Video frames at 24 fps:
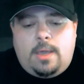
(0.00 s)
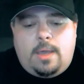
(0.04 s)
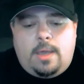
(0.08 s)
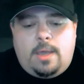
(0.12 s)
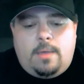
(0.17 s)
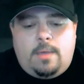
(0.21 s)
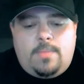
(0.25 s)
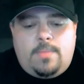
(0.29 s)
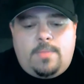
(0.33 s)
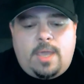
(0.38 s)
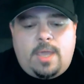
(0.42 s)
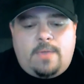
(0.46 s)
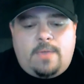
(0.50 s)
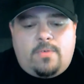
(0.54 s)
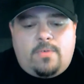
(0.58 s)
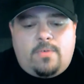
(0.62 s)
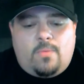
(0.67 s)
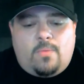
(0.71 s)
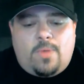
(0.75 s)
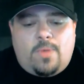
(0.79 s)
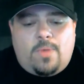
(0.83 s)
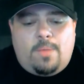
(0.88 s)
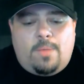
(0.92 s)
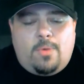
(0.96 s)
they have a
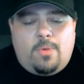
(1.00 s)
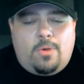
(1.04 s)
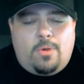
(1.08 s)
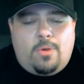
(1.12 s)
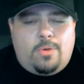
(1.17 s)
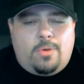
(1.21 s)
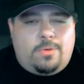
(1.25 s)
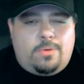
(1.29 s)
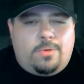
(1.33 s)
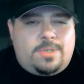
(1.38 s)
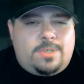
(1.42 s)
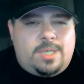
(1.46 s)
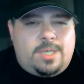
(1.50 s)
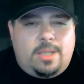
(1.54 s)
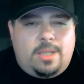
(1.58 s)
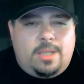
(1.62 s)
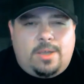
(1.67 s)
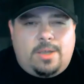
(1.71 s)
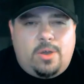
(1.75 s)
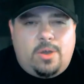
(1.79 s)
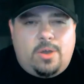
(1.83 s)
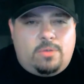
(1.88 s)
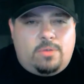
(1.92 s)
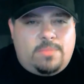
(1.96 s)
rubber or
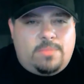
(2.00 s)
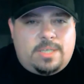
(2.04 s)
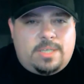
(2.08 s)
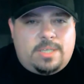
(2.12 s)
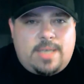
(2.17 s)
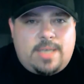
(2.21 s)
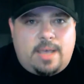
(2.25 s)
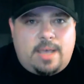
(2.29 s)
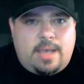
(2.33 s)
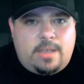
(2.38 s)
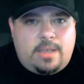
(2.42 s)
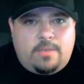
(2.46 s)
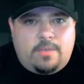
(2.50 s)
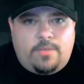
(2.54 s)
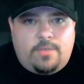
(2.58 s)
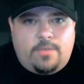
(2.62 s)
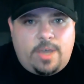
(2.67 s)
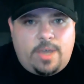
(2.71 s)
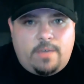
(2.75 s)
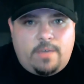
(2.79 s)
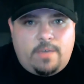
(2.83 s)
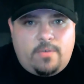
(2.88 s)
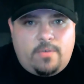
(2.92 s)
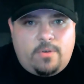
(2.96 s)
silicone metallic
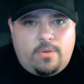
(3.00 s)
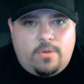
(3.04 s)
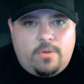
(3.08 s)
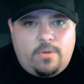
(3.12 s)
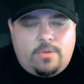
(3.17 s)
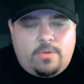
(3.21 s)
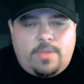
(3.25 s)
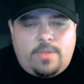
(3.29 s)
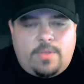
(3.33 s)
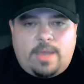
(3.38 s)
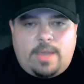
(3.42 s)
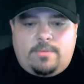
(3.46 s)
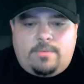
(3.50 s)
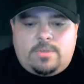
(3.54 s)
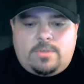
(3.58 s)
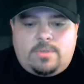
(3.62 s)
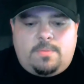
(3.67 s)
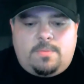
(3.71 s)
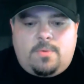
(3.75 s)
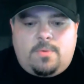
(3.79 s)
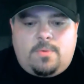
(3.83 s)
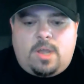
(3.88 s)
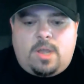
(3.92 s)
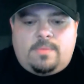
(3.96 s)
flavor. That was
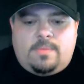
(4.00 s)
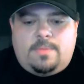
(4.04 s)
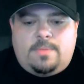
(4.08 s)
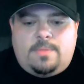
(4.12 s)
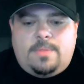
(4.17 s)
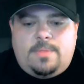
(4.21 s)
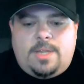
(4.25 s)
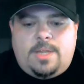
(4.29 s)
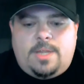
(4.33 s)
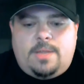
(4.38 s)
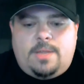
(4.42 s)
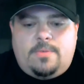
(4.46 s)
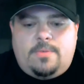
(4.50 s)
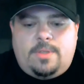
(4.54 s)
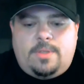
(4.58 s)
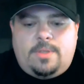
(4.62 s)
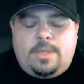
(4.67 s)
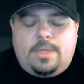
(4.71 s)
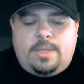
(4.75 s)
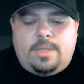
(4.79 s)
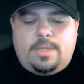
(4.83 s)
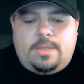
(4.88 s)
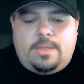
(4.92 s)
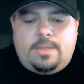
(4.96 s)
a problem that I
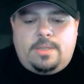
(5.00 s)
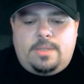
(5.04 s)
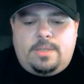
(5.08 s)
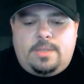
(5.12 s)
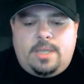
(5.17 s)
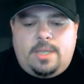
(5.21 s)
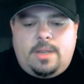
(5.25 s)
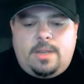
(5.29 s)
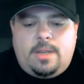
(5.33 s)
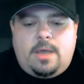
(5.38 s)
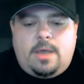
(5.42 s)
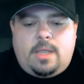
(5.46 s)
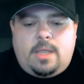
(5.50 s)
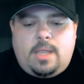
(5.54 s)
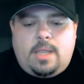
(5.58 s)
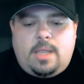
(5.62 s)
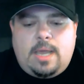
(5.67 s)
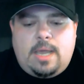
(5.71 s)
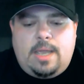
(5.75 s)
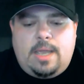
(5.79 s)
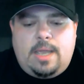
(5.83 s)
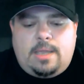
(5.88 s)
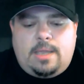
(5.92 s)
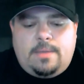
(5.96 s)
really did not
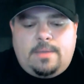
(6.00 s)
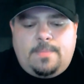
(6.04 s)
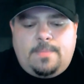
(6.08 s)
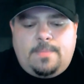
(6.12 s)
like.